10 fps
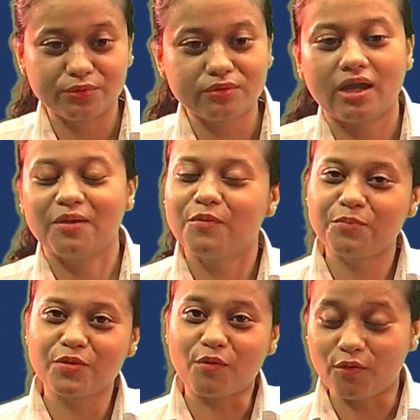I hope you
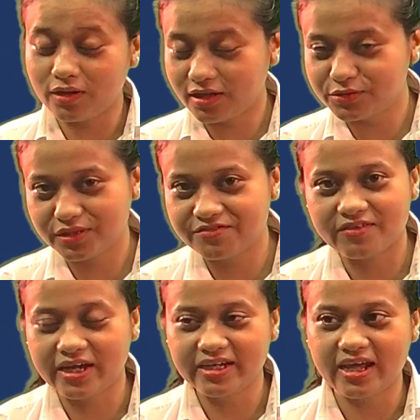all are doing
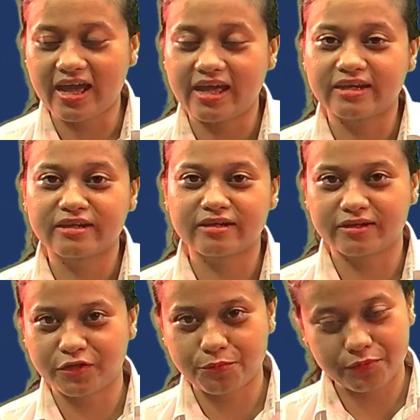fine and
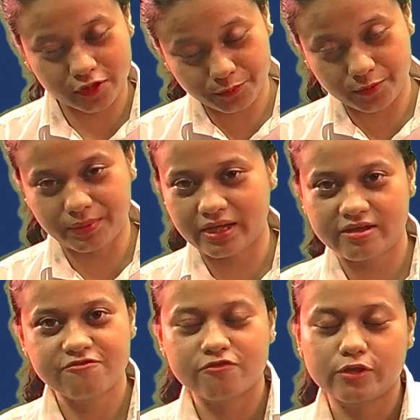you're preparing
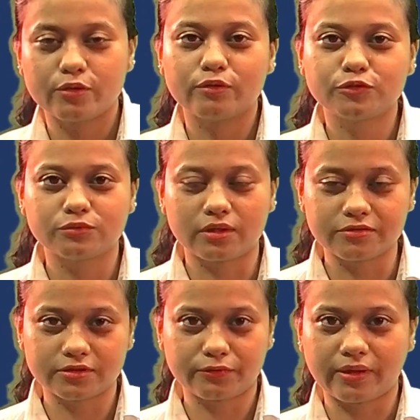for your
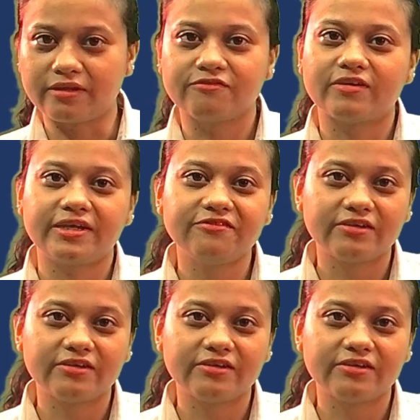2025